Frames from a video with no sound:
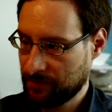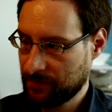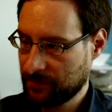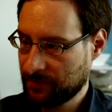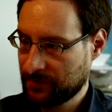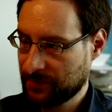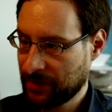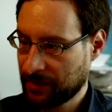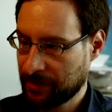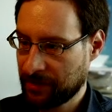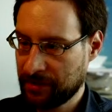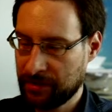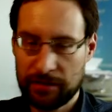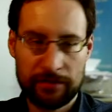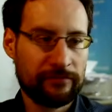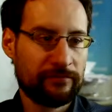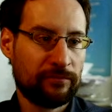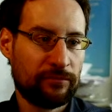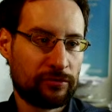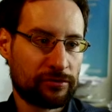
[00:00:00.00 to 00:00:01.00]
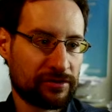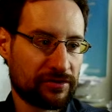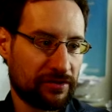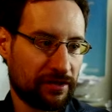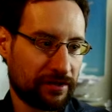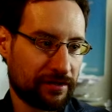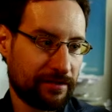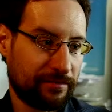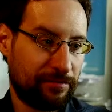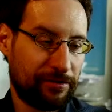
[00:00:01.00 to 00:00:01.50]
sucking even more
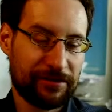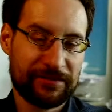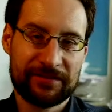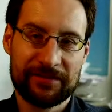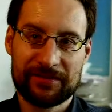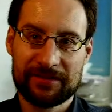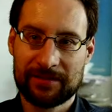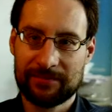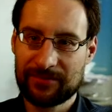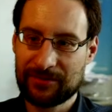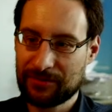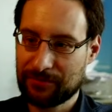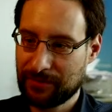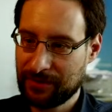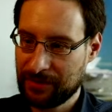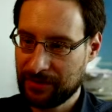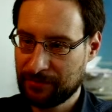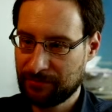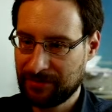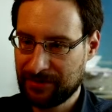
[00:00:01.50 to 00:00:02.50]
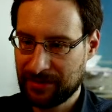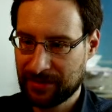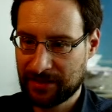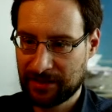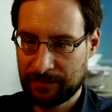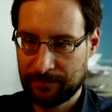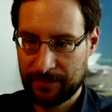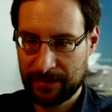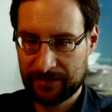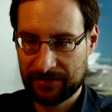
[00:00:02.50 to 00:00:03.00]
sucking build systems in 2020.
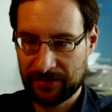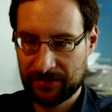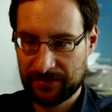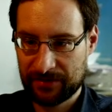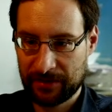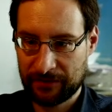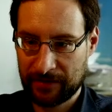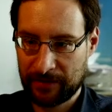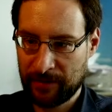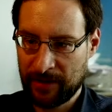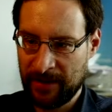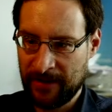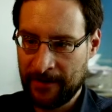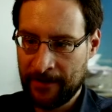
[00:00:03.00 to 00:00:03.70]
Can't make this stuff up.